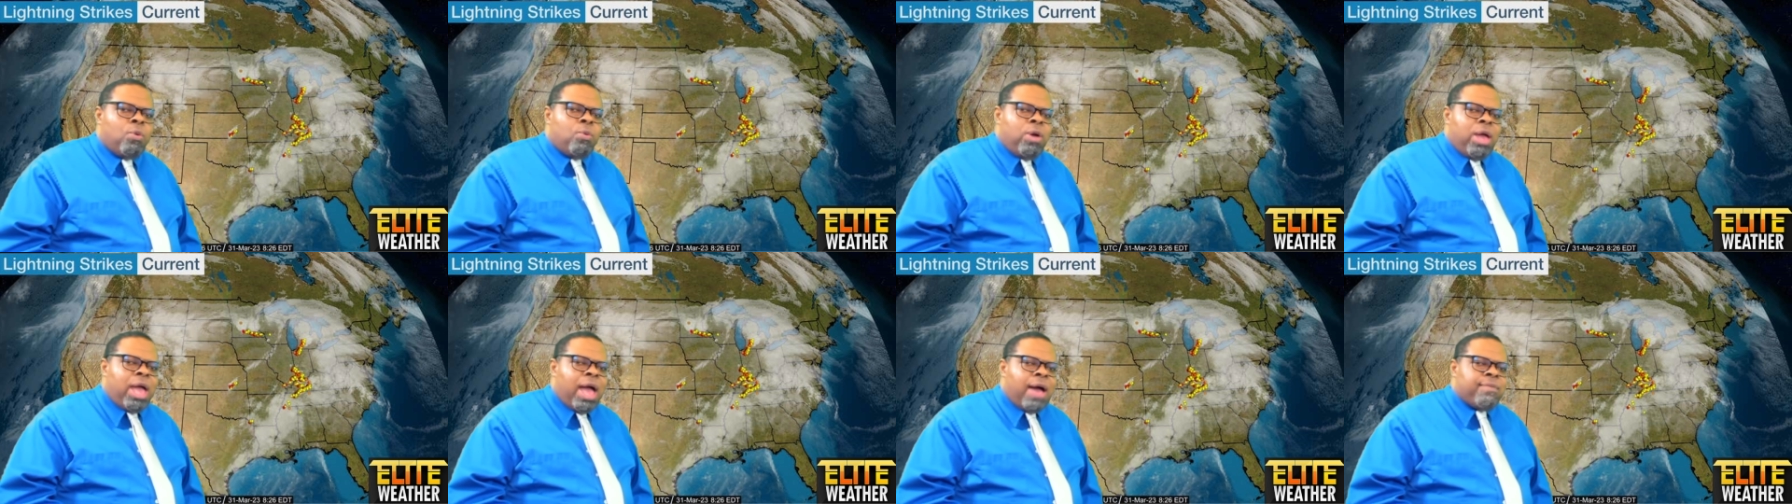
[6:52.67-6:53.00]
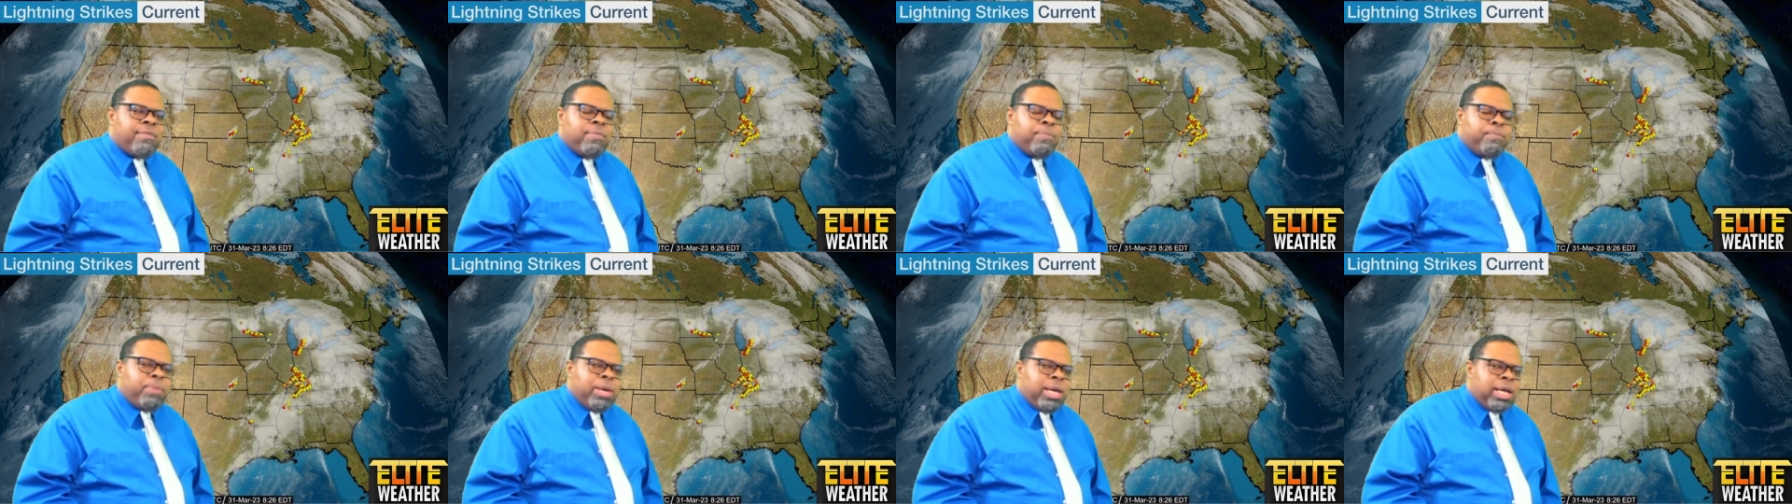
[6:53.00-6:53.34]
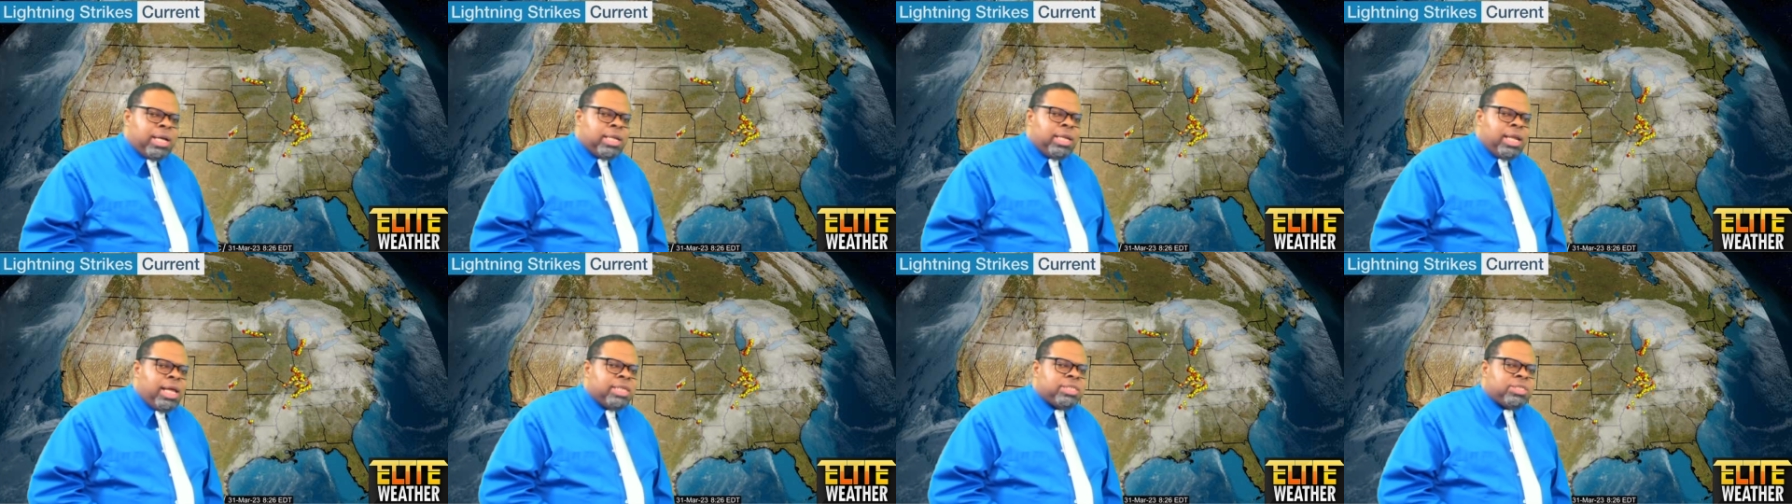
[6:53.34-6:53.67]
We have a
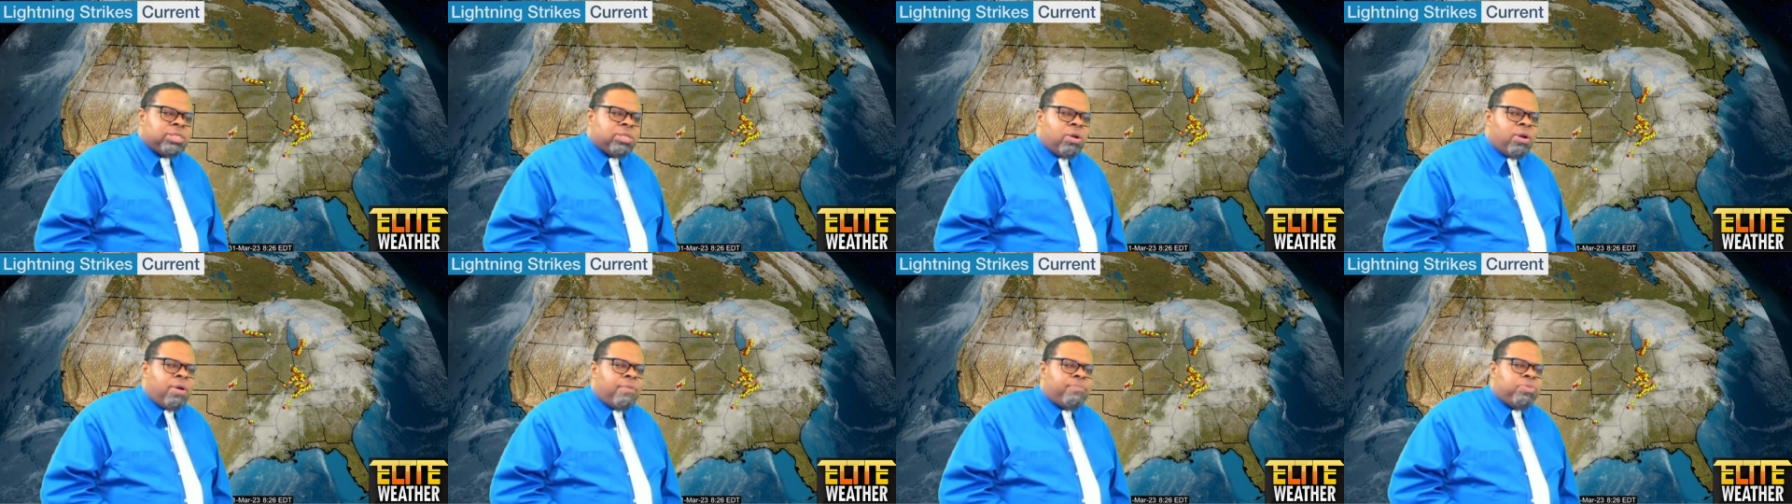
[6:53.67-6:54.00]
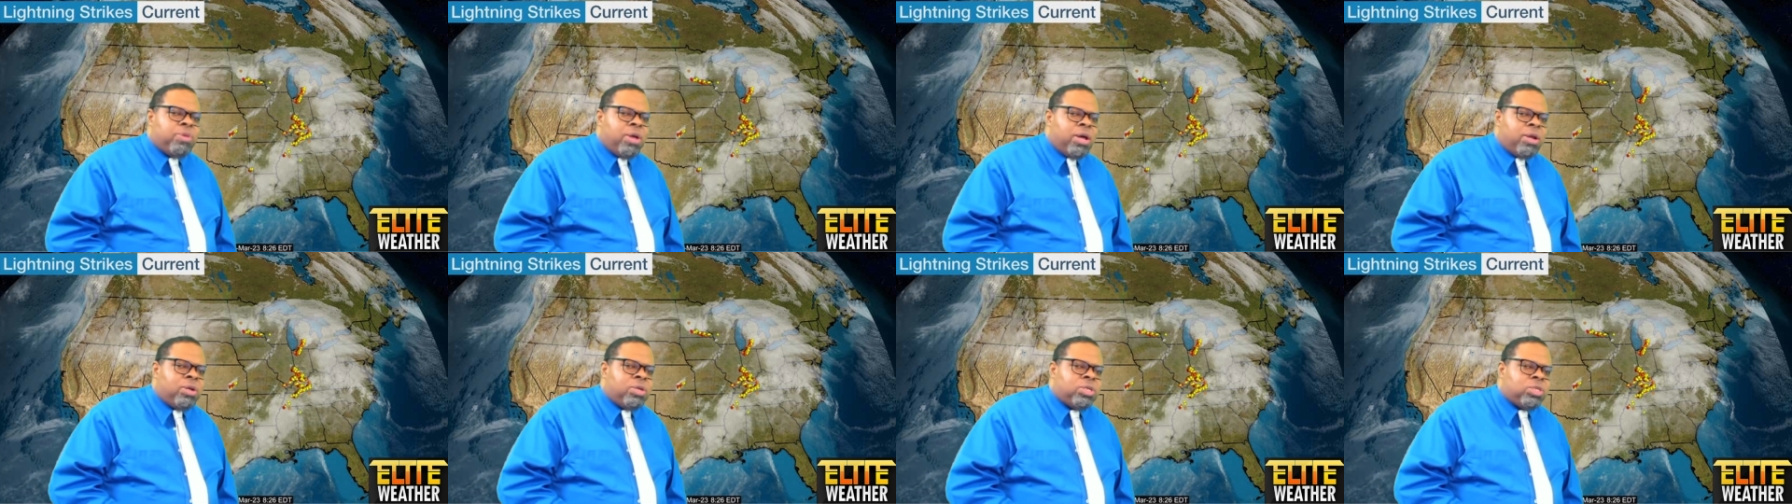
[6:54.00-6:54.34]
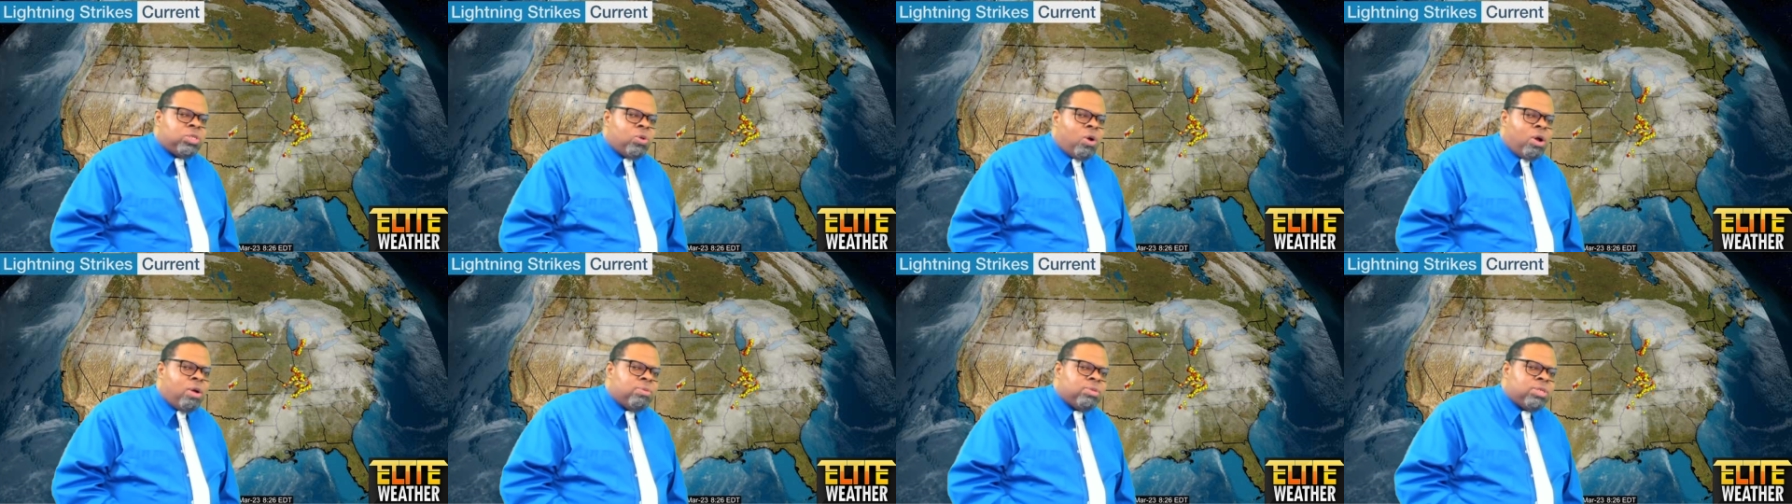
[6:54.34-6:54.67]
big cluster of
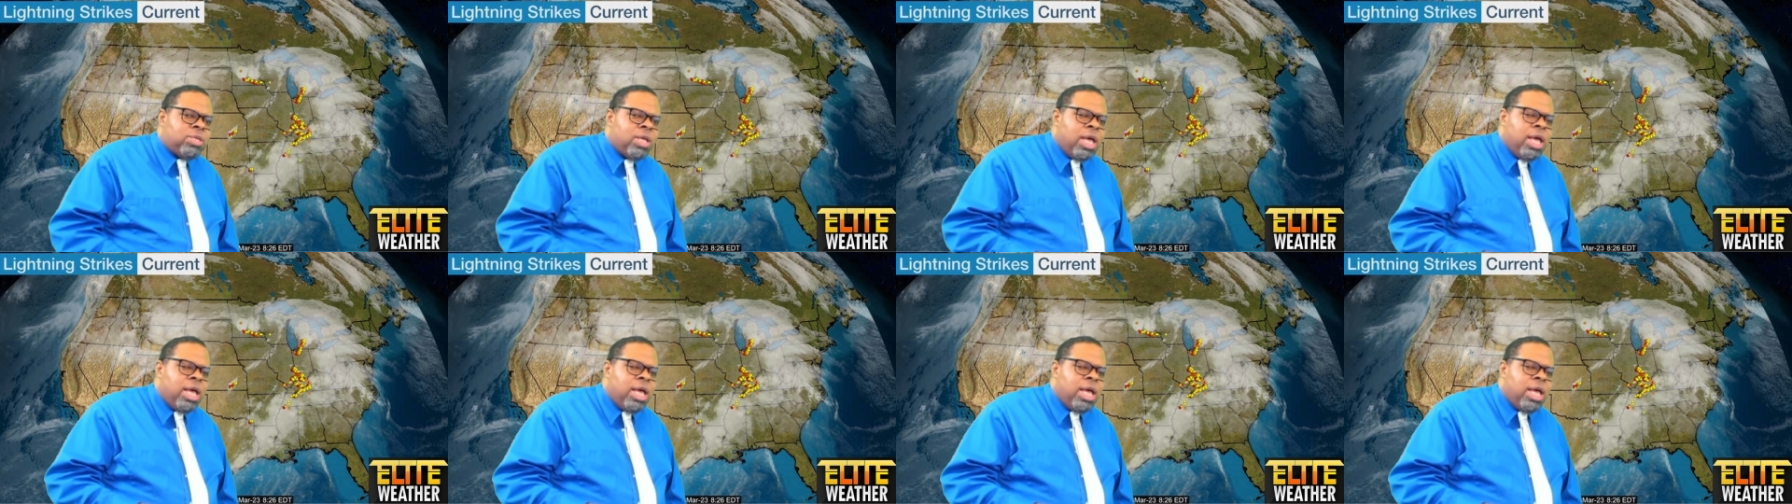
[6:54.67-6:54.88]
thunderstorms,